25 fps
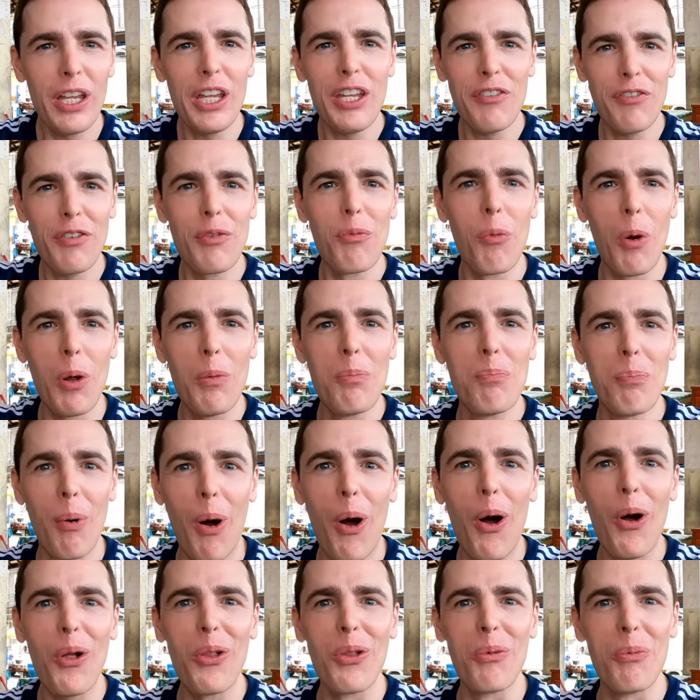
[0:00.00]
even one
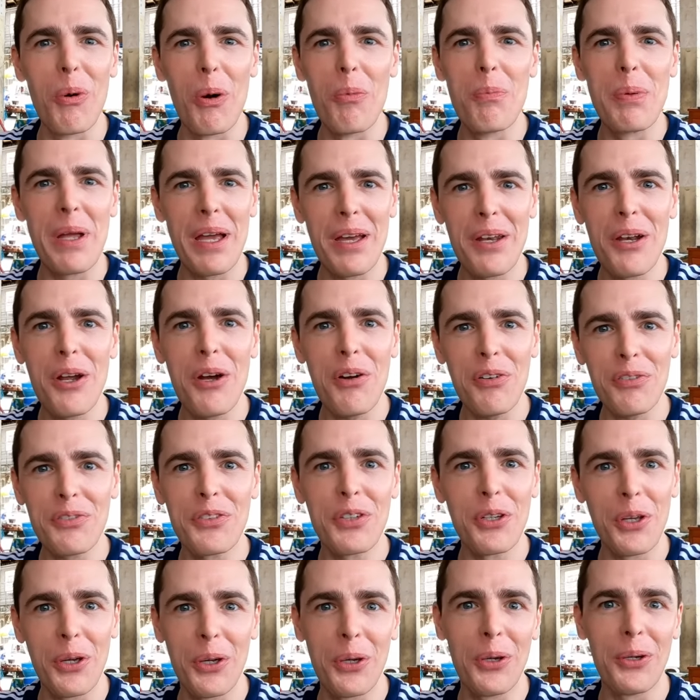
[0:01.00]
bottle will be
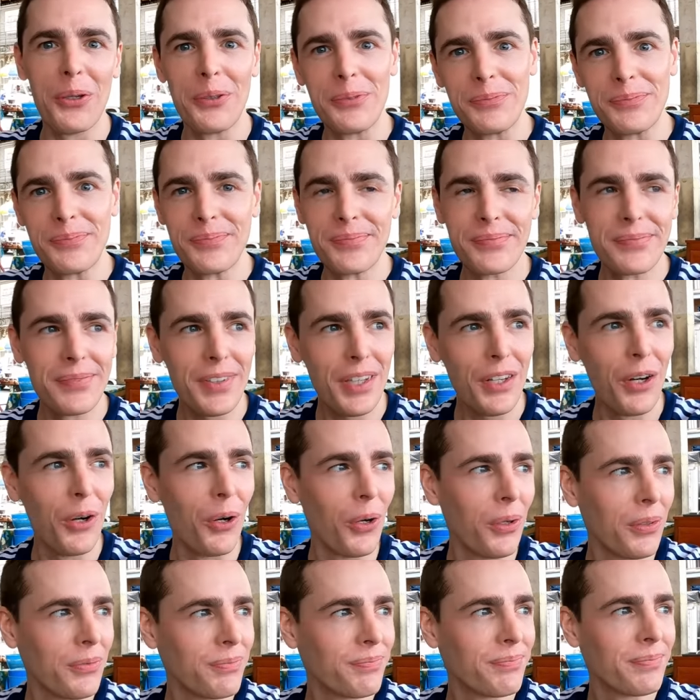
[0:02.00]
enough to, you
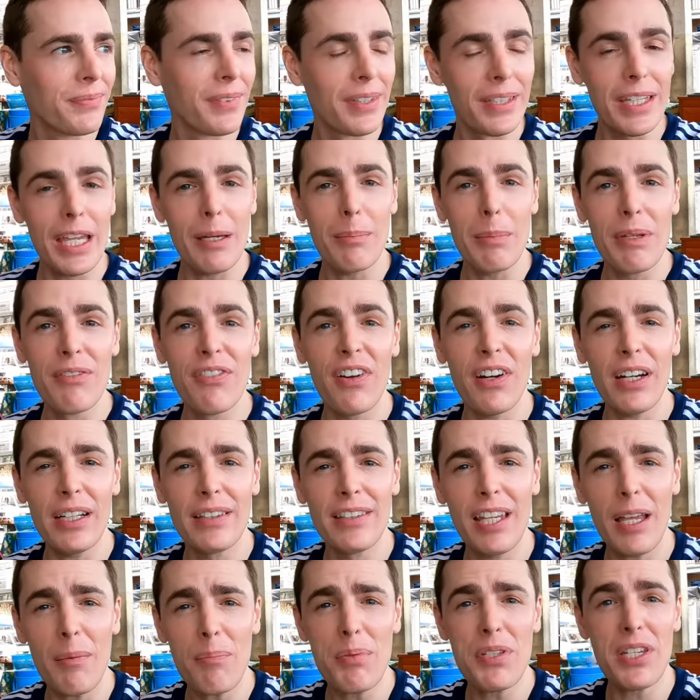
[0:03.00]
know, get me very
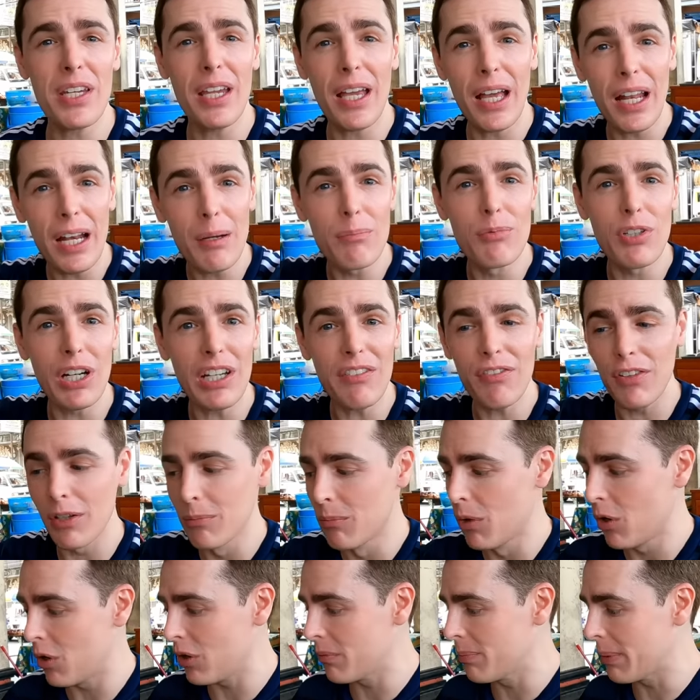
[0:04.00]
tipsy. And I'm driving
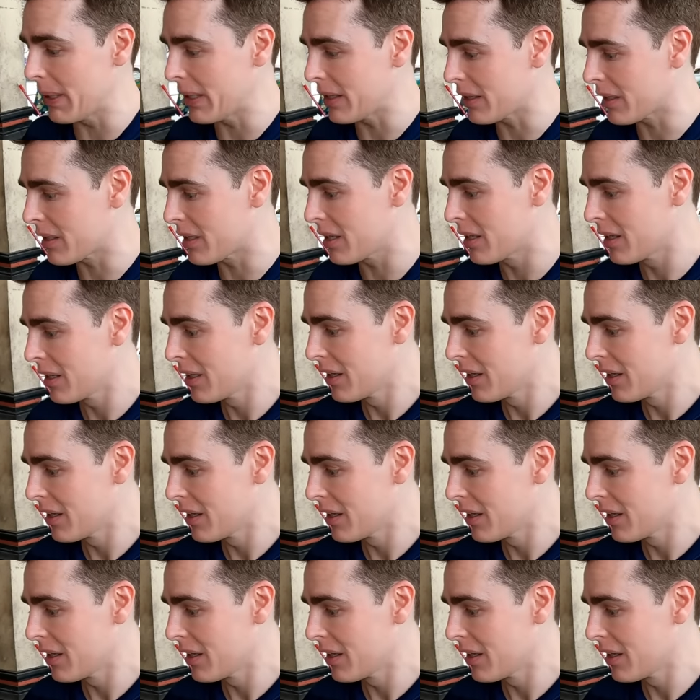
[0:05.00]
a motorbike.